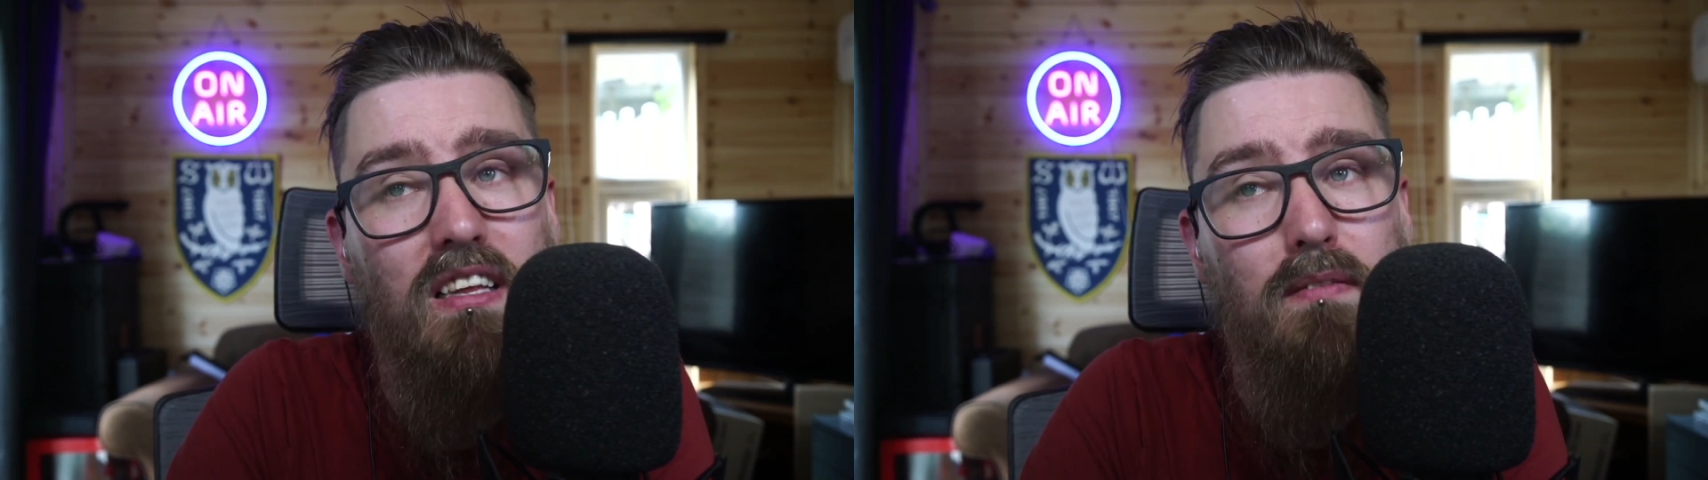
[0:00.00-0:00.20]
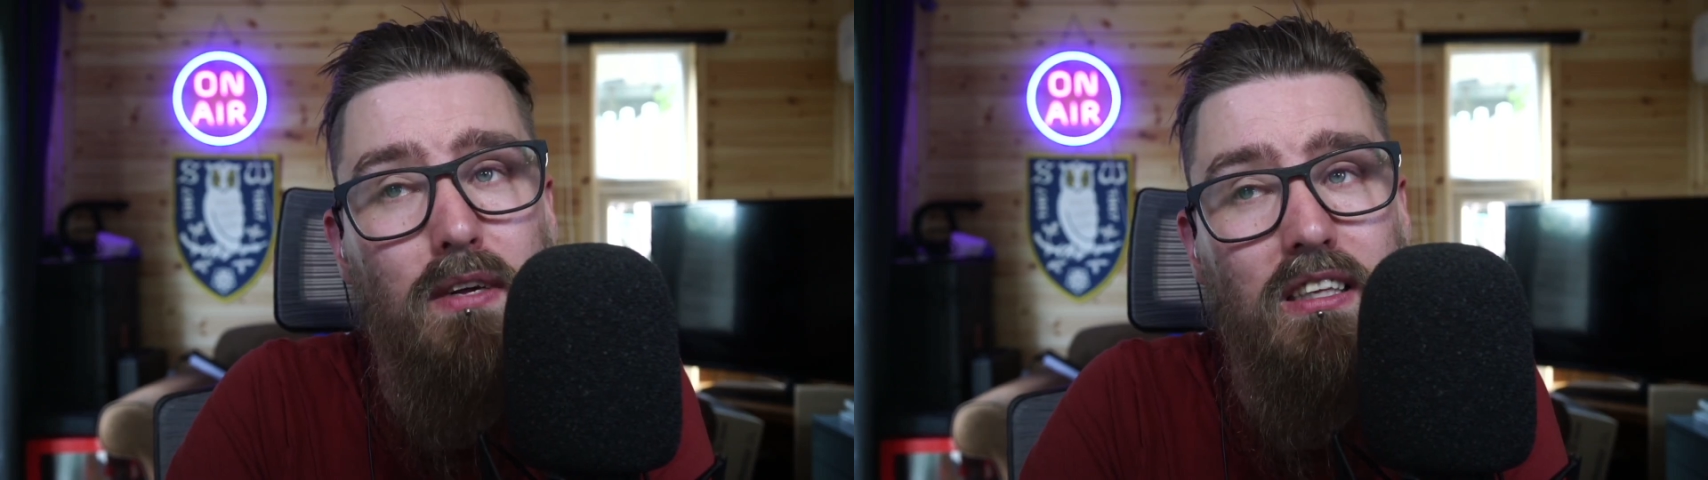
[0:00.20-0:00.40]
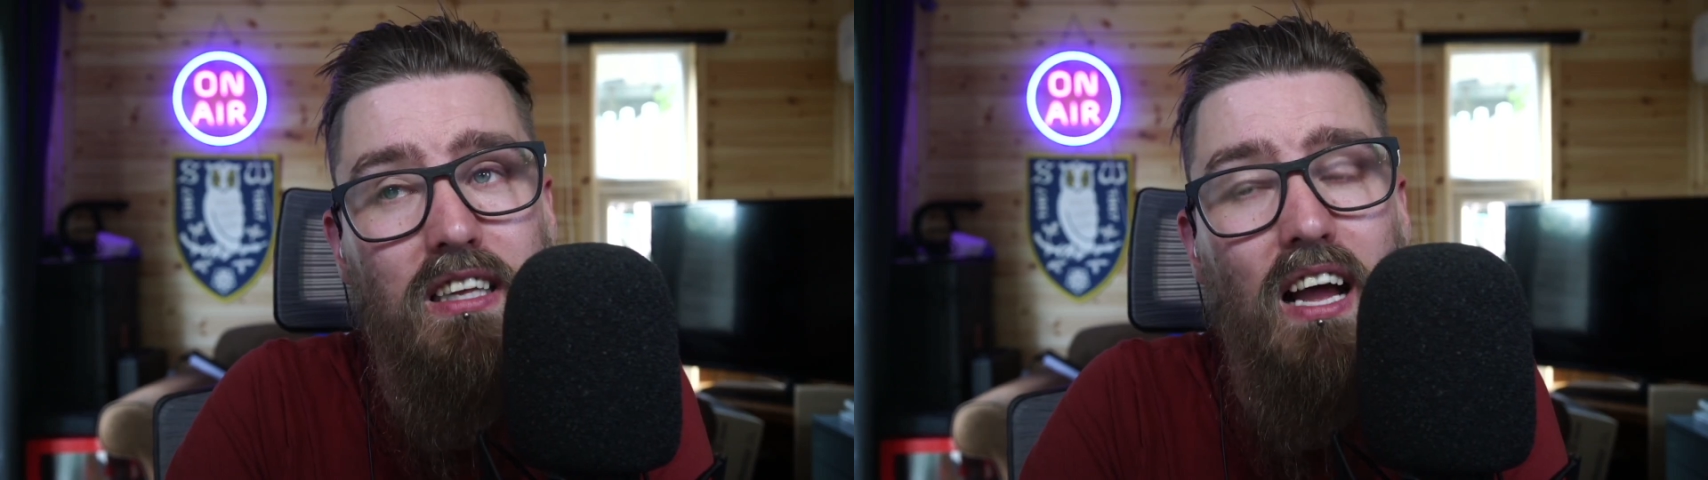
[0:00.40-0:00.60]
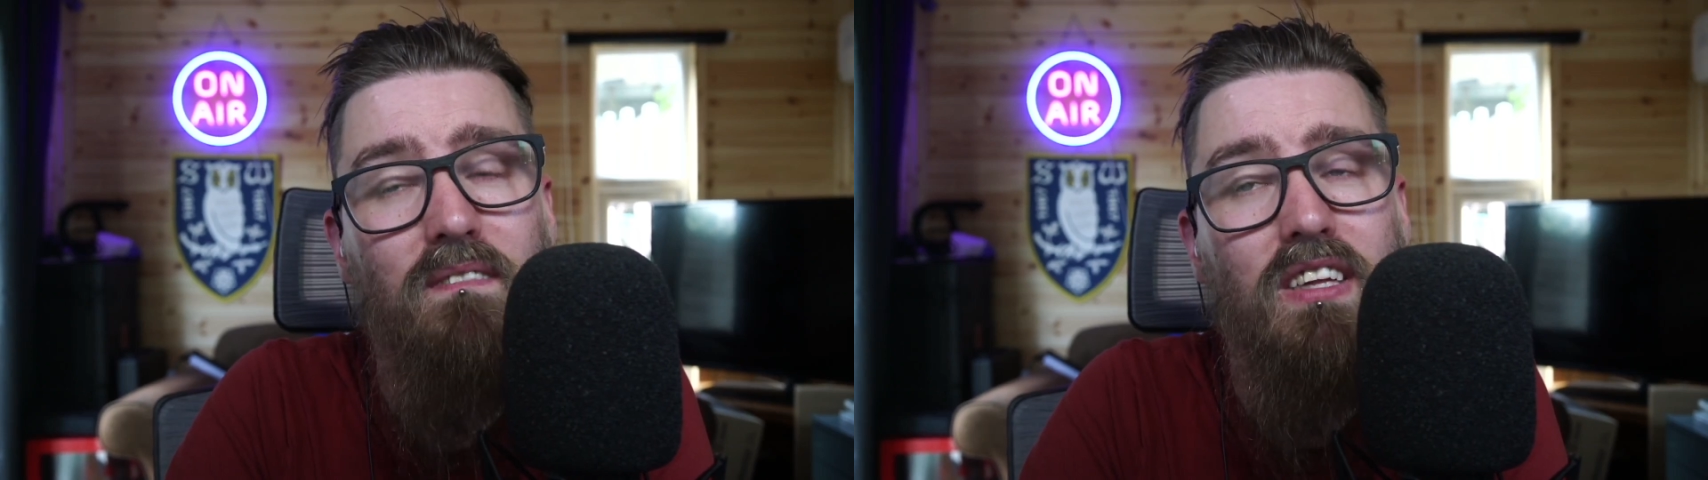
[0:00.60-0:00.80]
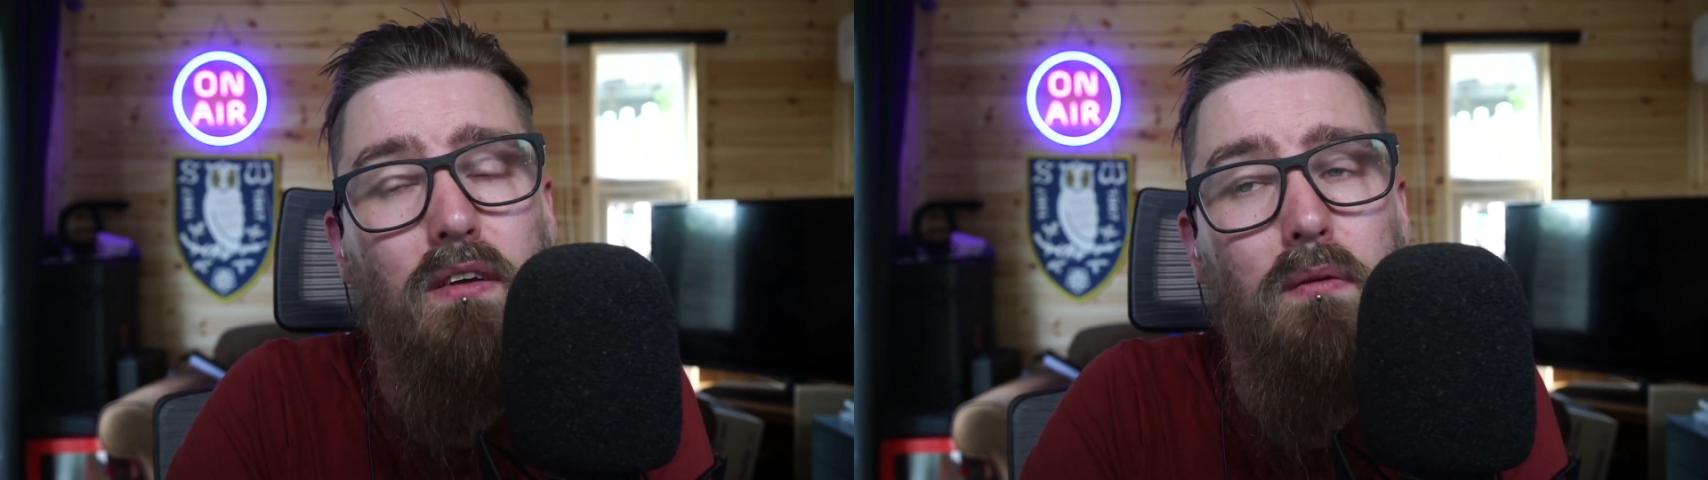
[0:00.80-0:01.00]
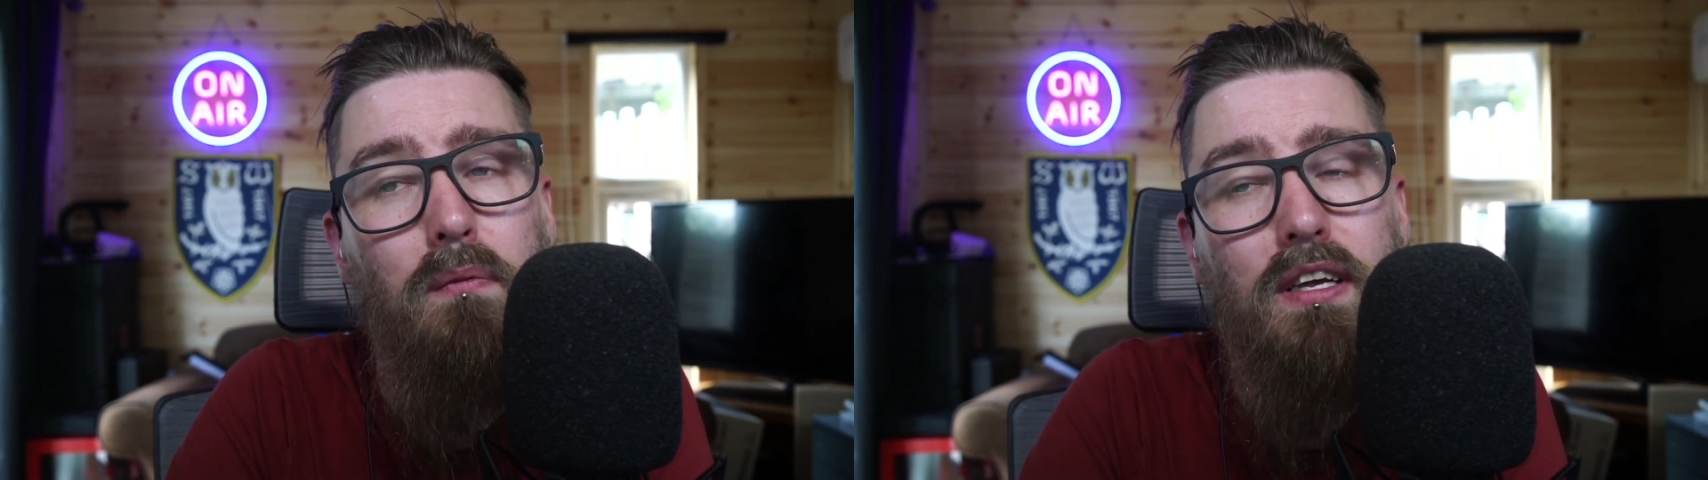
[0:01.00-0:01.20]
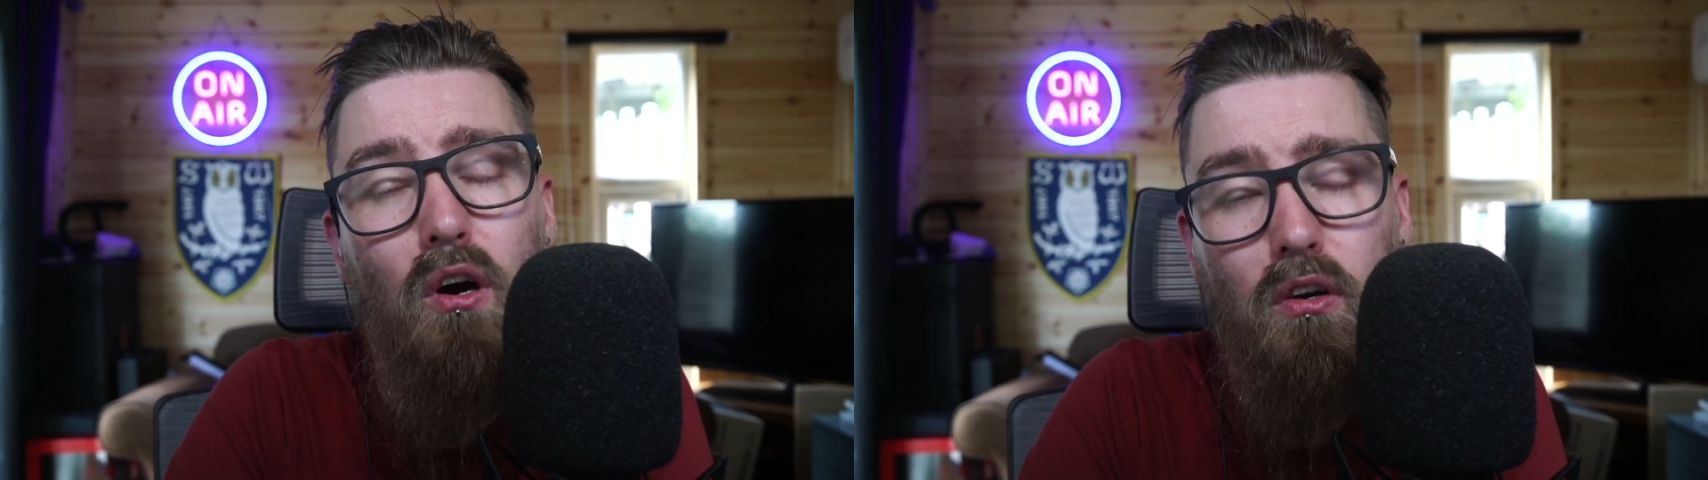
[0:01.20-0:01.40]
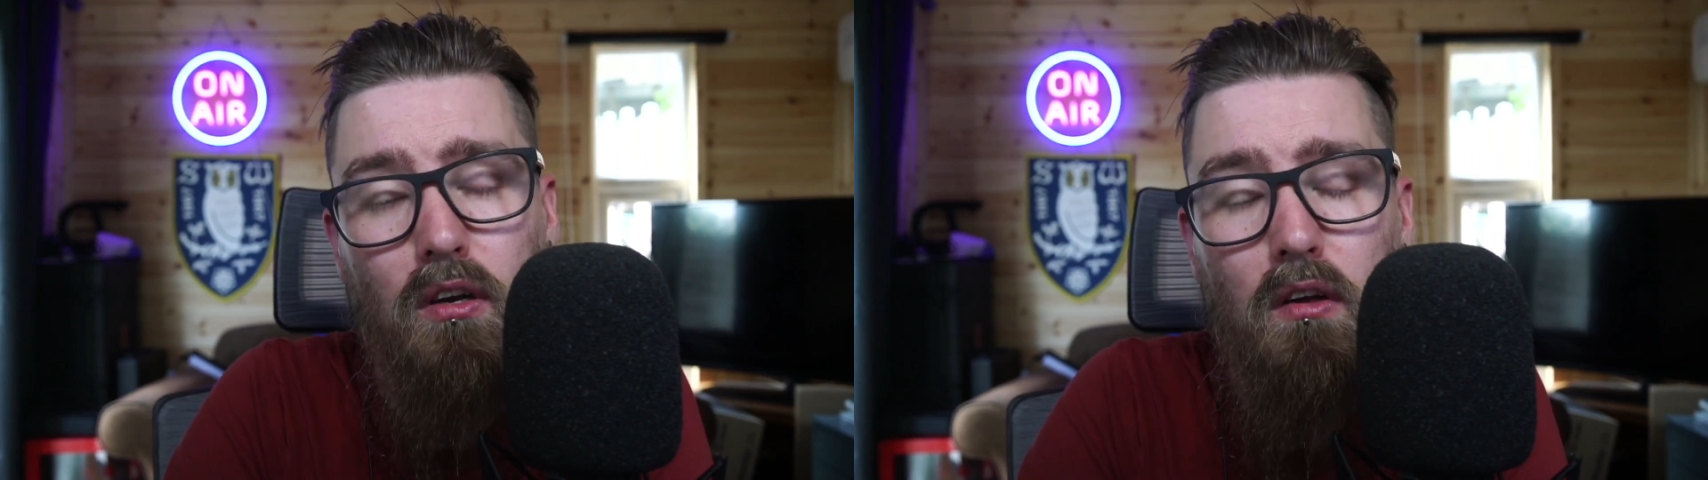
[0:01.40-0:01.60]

ability, I think this would be good.